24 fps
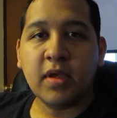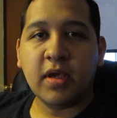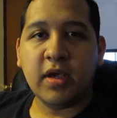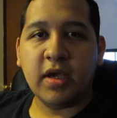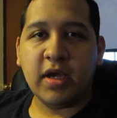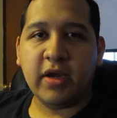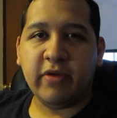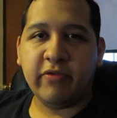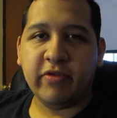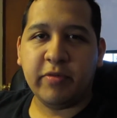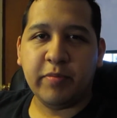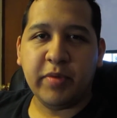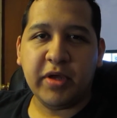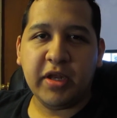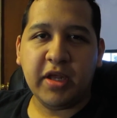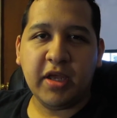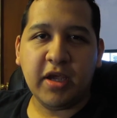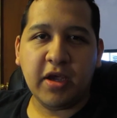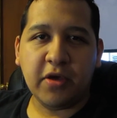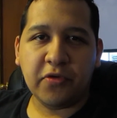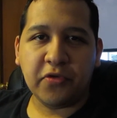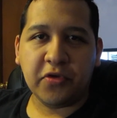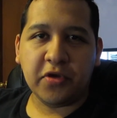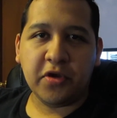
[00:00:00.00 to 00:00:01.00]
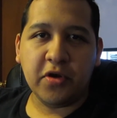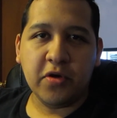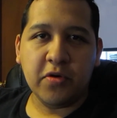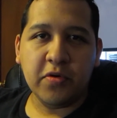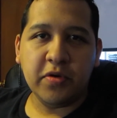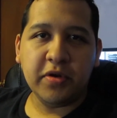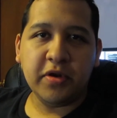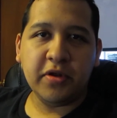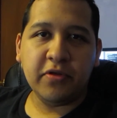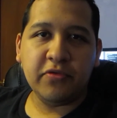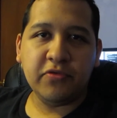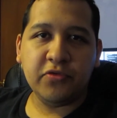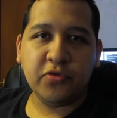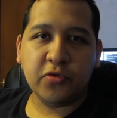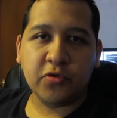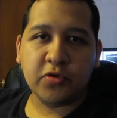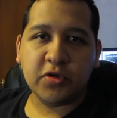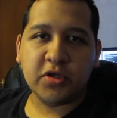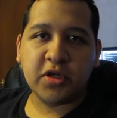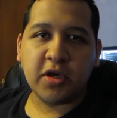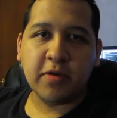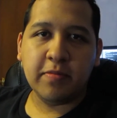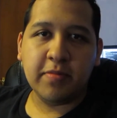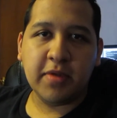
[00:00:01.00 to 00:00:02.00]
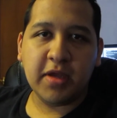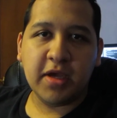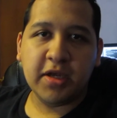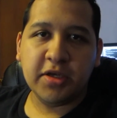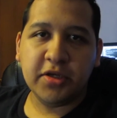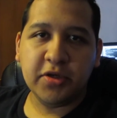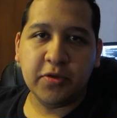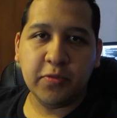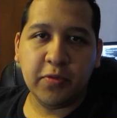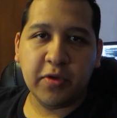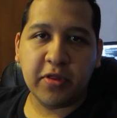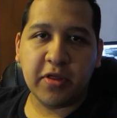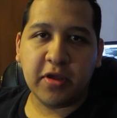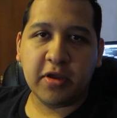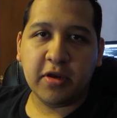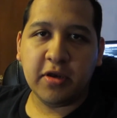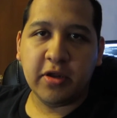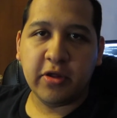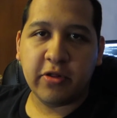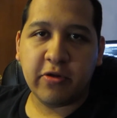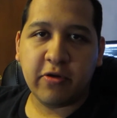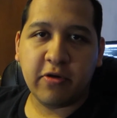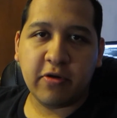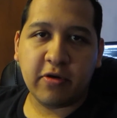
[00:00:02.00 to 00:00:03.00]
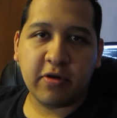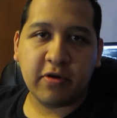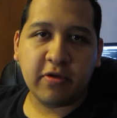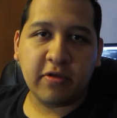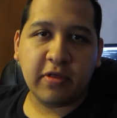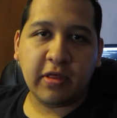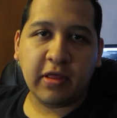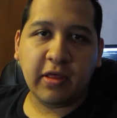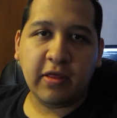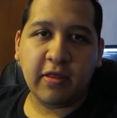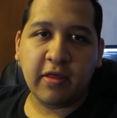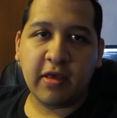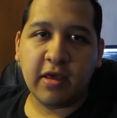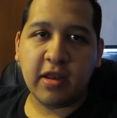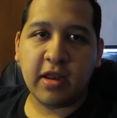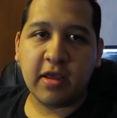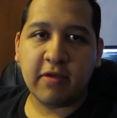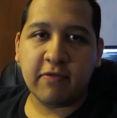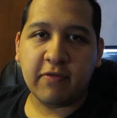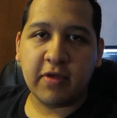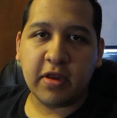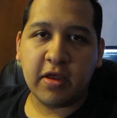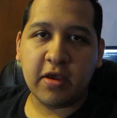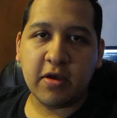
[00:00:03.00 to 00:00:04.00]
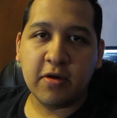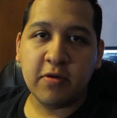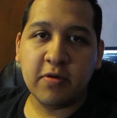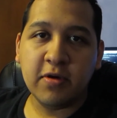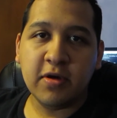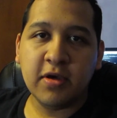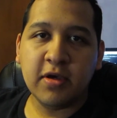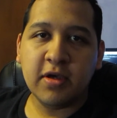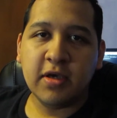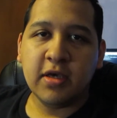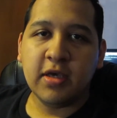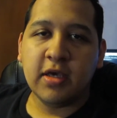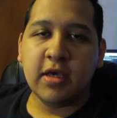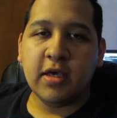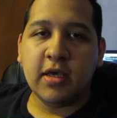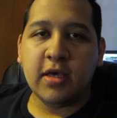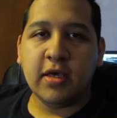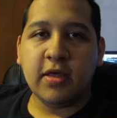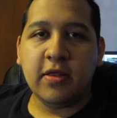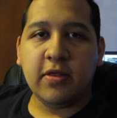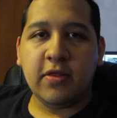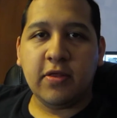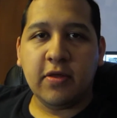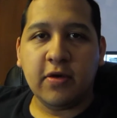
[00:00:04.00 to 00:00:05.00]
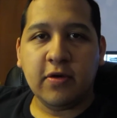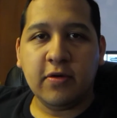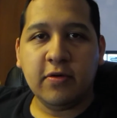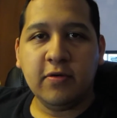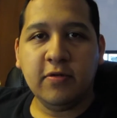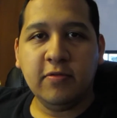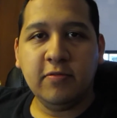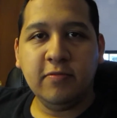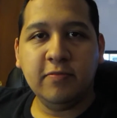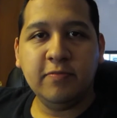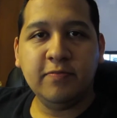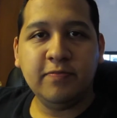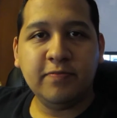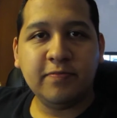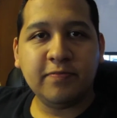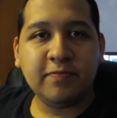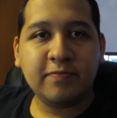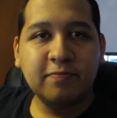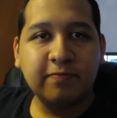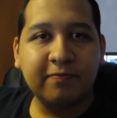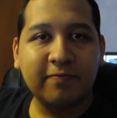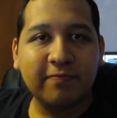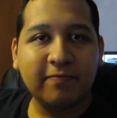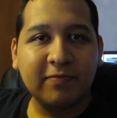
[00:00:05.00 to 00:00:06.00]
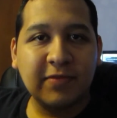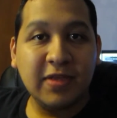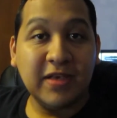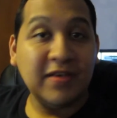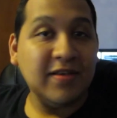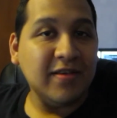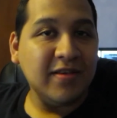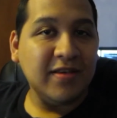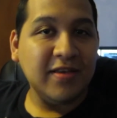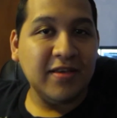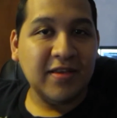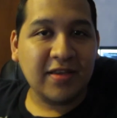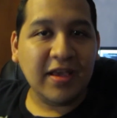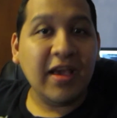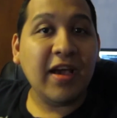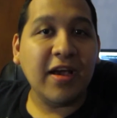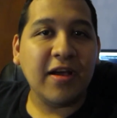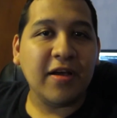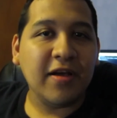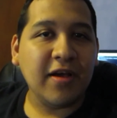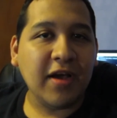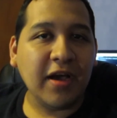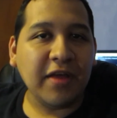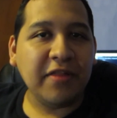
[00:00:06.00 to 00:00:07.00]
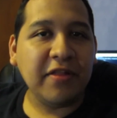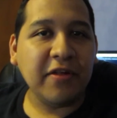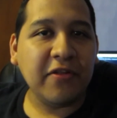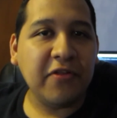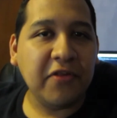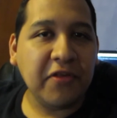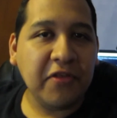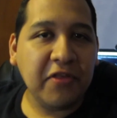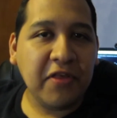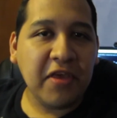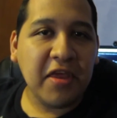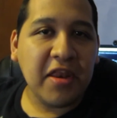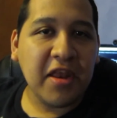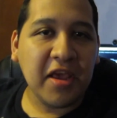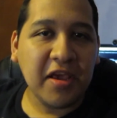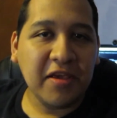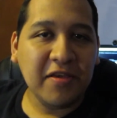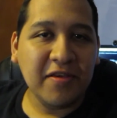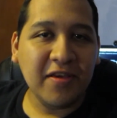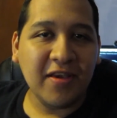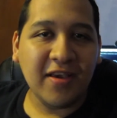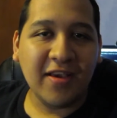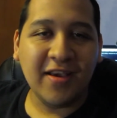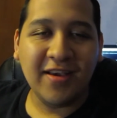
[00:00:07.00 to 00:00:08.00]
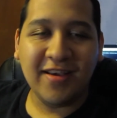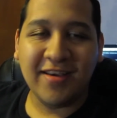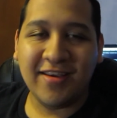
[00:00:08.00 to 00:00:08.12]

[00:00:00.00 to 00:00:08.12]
Hey everybody, how's it going? It's George coming at you with another CCNA video. So, yeah, I said CCNA